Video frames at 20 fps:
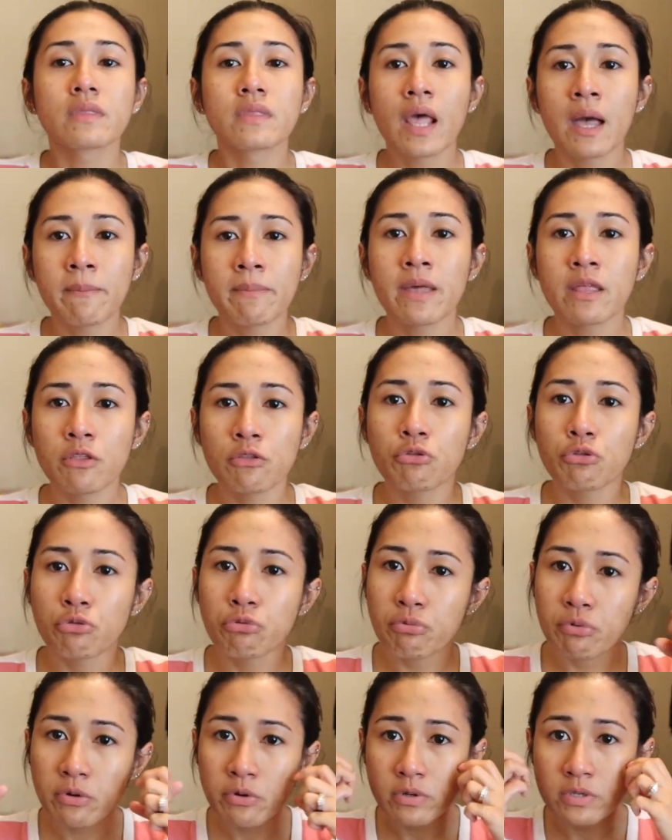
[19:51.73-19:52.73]
I've been
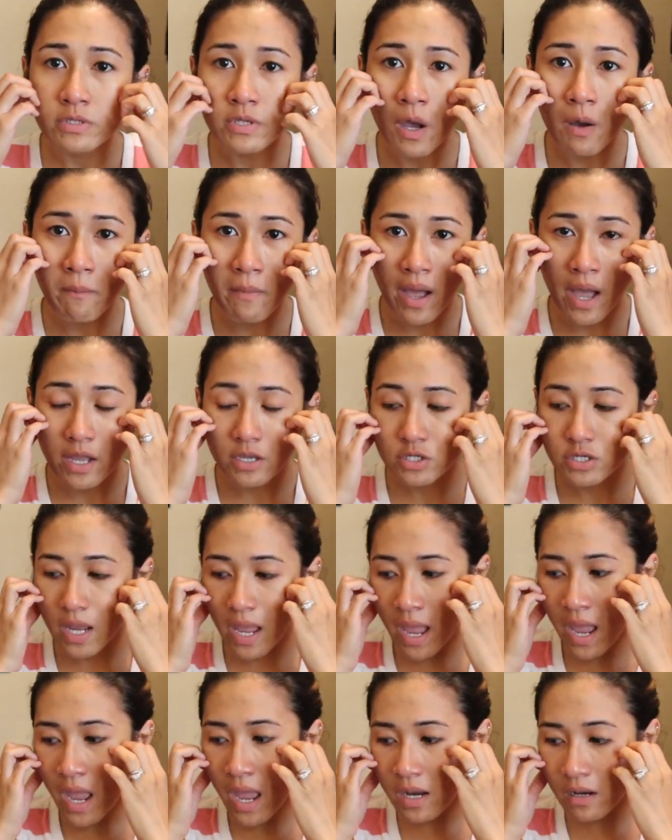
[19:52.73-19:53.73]
through so much,
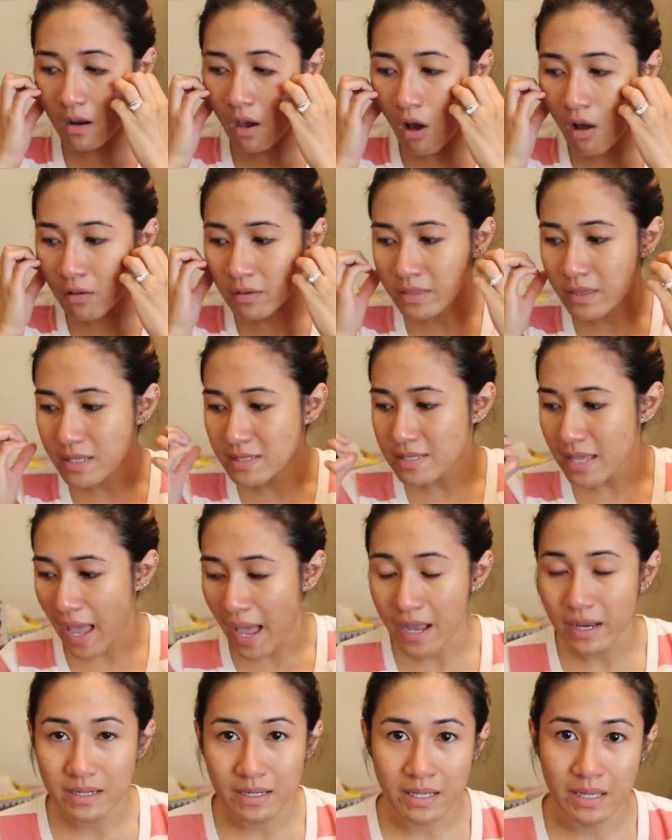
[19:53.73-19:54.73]
and all this
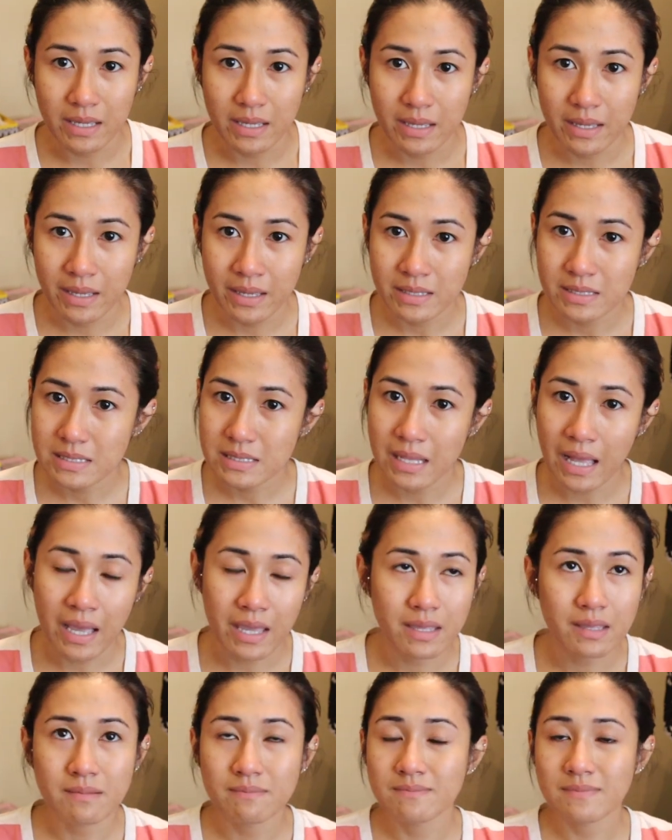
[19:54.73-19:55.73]
acne, it's
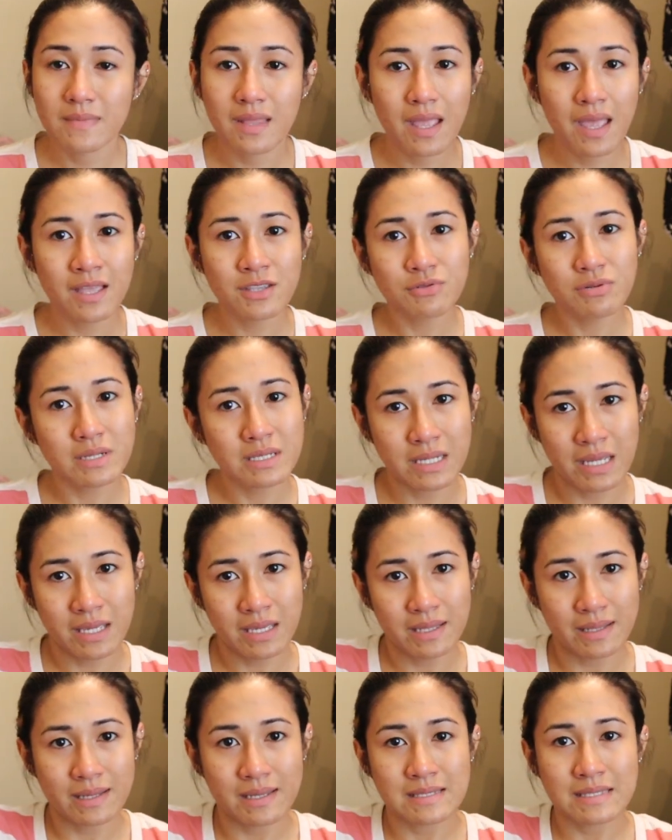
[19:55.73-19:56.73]
like, it's
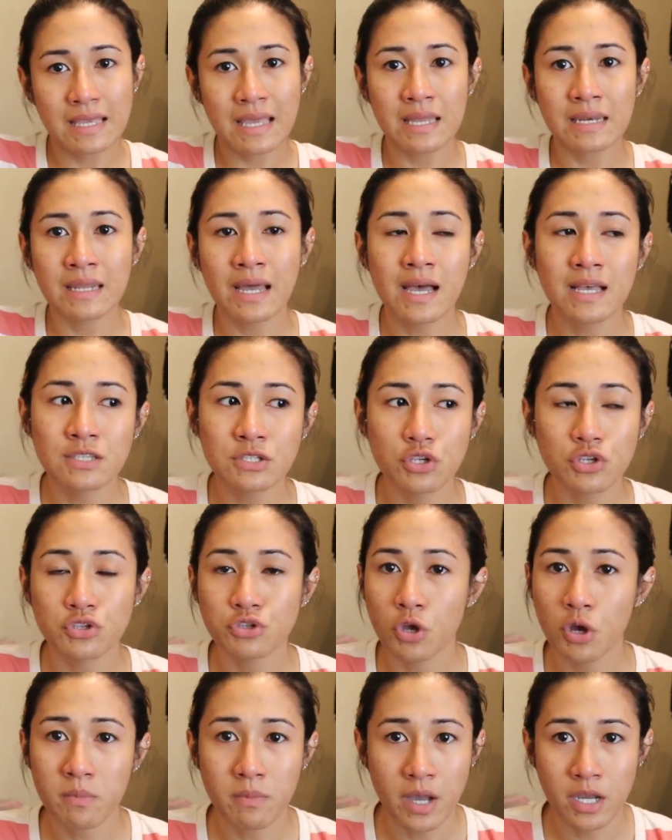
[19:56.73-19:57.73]
ridiculous. It does
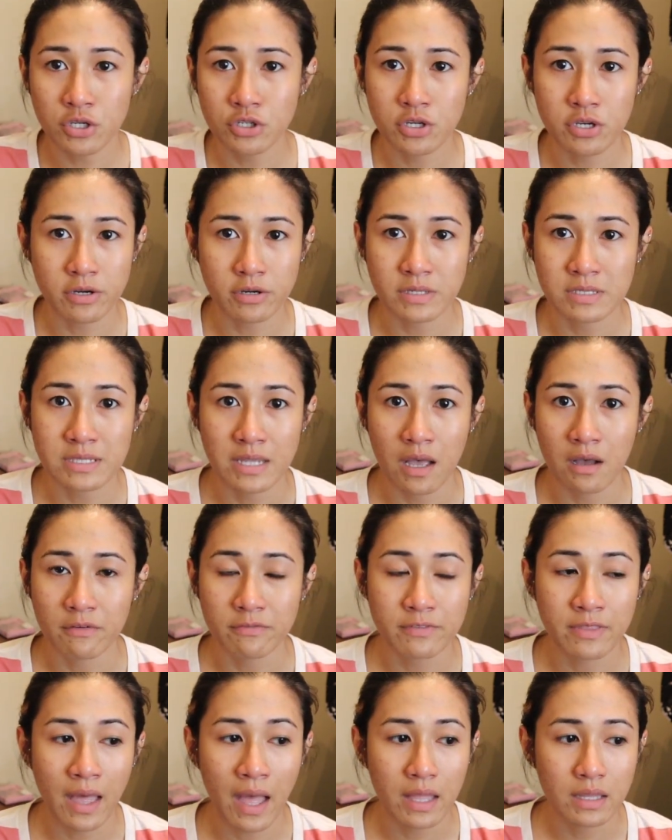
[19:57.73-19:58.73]
so much to
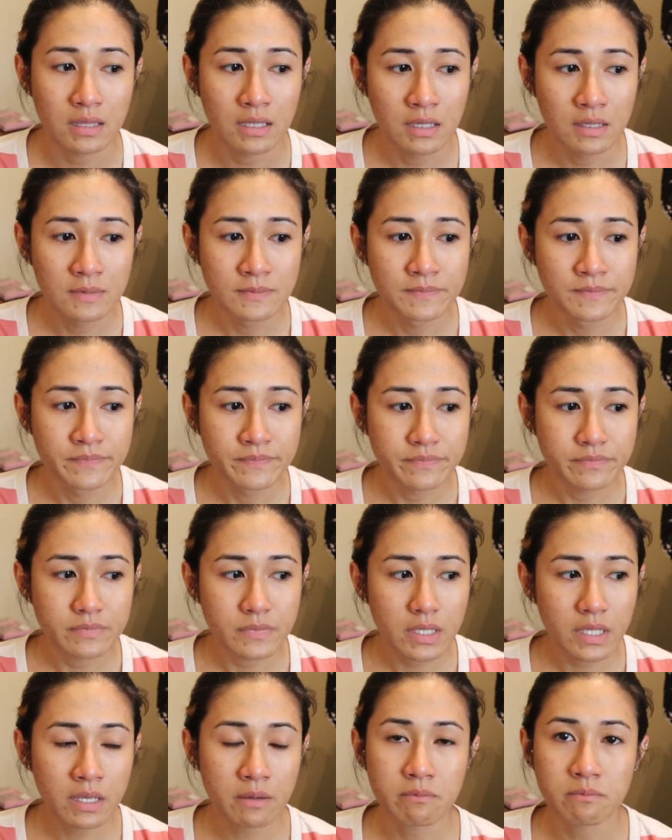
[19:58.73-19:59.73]
yourself that
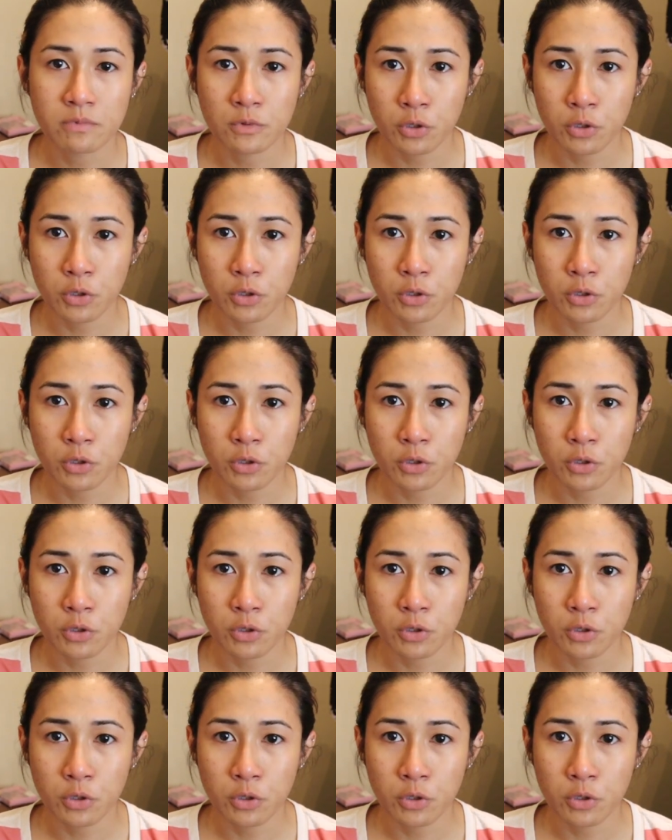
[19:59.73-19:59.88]
it